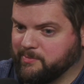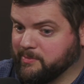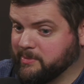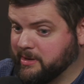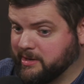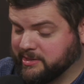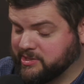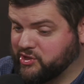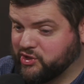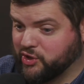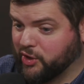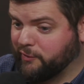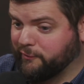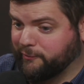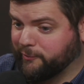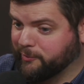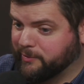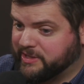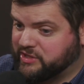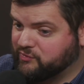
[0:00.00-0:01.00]

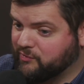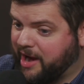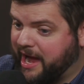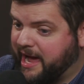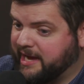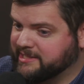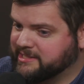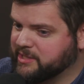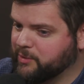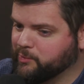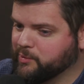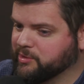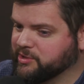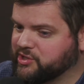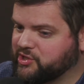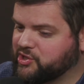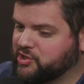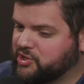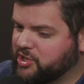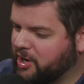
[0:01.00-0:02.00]
sulfurous rags that will
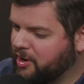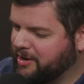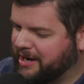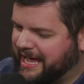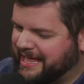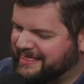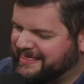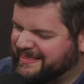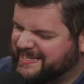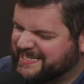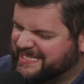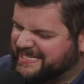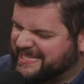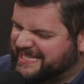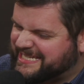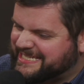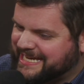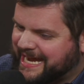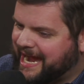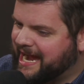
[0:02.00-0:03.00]
start at just the
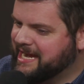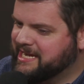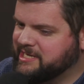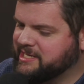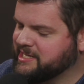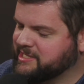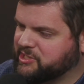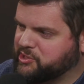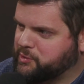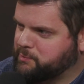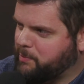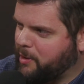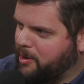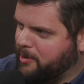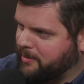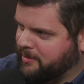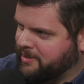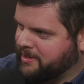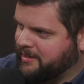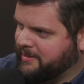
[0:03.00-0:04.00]
tiniest
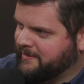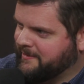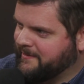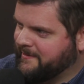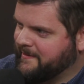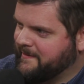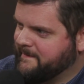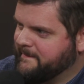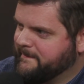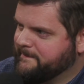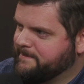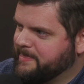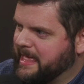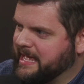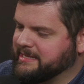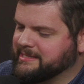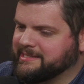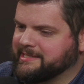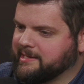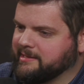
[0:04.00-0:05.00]
spark.
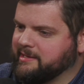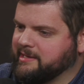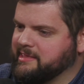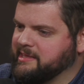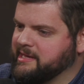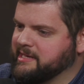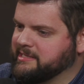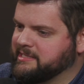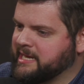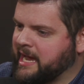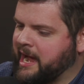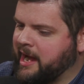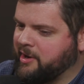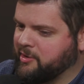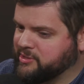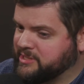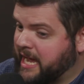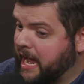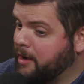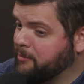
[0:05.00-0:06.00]
And suddenly the
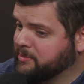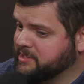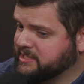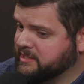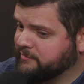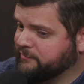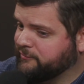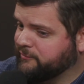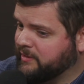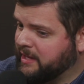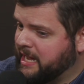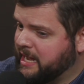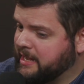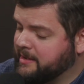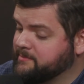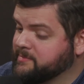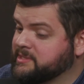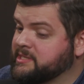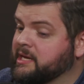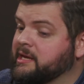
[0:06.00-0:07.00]
entire town is in
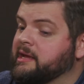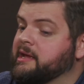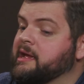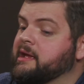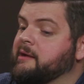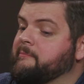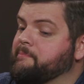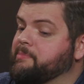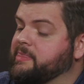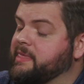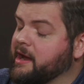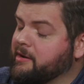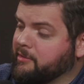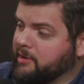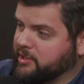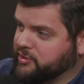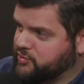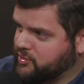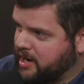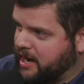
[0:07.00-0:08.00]
flames. They're
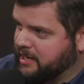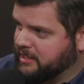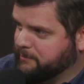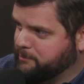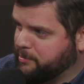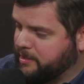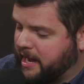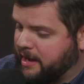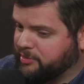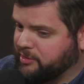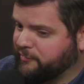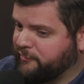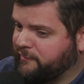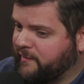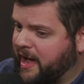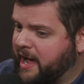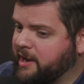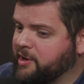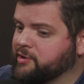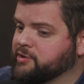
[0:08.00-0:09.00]
all trying to put out the
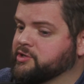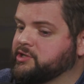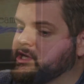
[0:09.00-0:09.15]
fires.